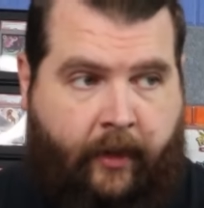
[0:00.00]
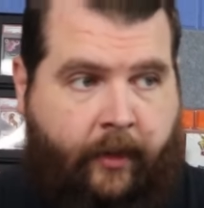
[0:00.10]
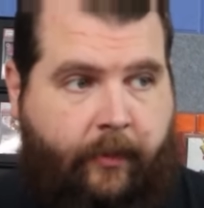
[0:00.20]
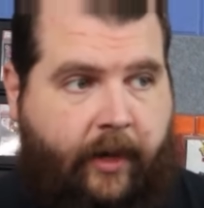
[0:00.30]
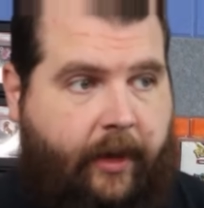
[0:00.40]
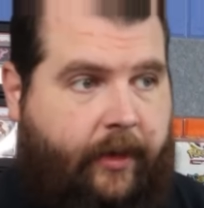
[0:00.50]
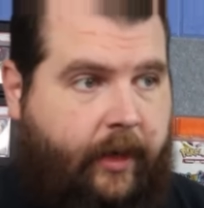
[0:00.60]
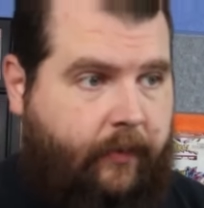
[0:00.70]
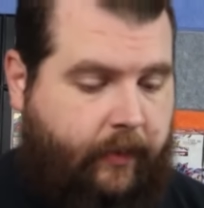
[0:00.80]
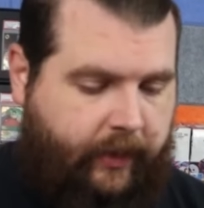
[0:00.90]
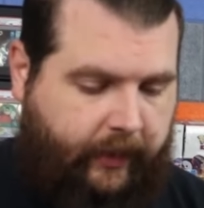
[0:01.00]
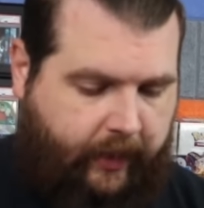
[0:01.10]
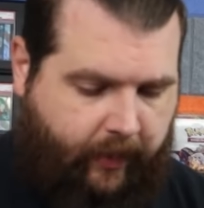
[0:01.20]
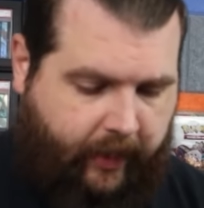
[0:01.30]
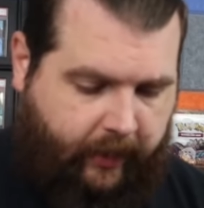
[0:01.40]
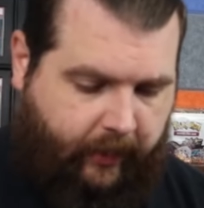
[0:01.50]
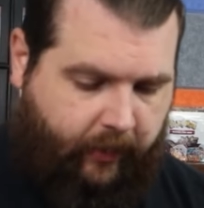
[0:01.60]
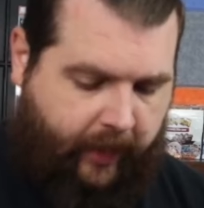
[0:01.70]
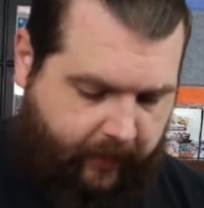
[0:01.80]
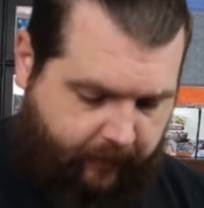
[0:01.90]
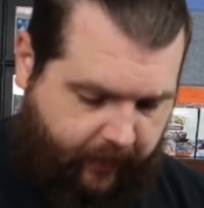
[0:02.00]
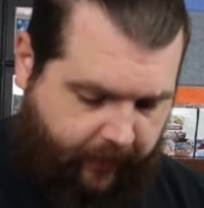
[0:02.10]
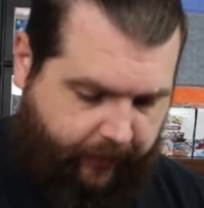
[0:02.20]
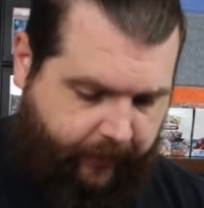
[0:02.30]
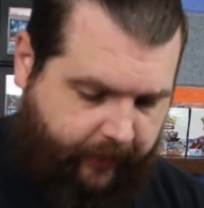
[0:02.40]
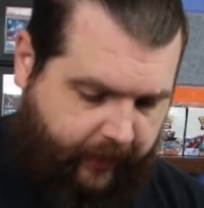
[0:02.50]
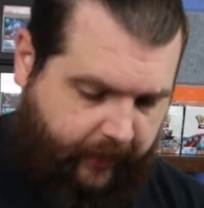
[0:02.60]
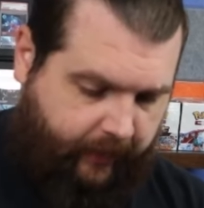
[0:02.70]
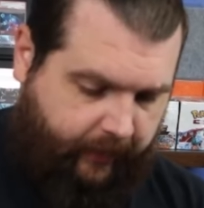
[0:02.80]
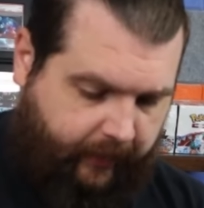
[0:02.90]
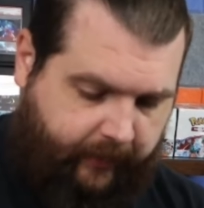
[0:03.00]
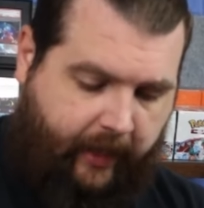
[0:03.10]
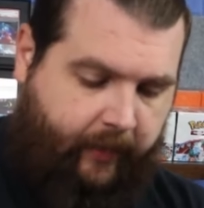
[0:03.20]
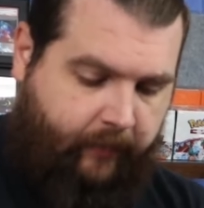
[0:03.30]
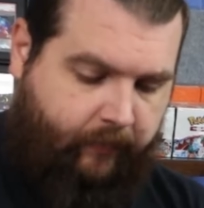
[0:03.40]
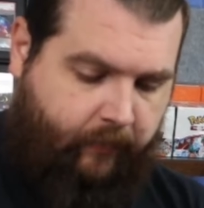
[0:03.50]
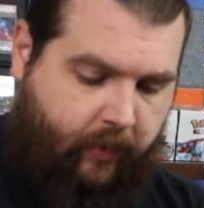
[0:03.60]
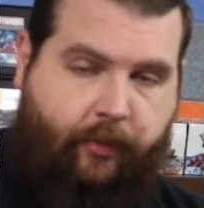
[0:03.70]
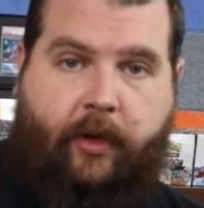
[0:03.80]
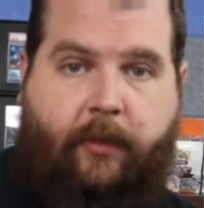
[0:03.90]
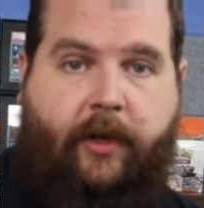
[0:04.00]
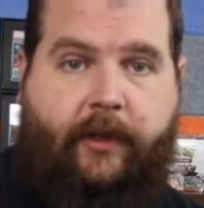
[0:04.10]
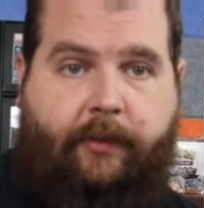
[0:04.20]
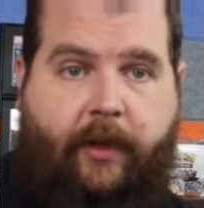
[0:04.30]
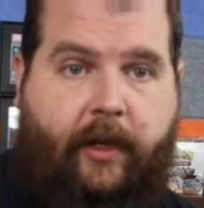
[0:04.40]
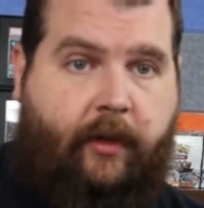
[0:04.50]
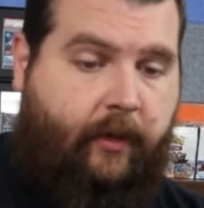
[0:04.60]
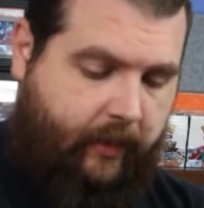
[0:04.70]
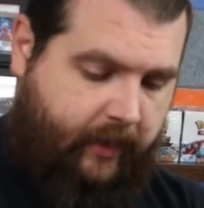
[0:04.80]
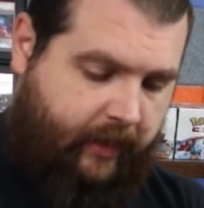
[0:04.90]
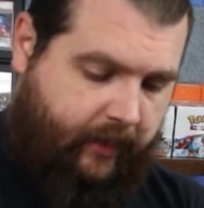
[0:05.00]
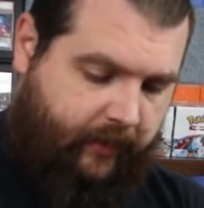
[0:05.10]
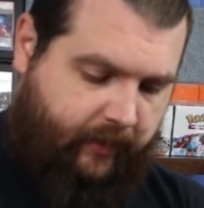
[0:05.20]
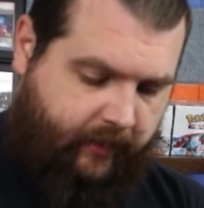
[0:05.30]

But I think we just go ahead and crack them both, and because I want to put them on display in there.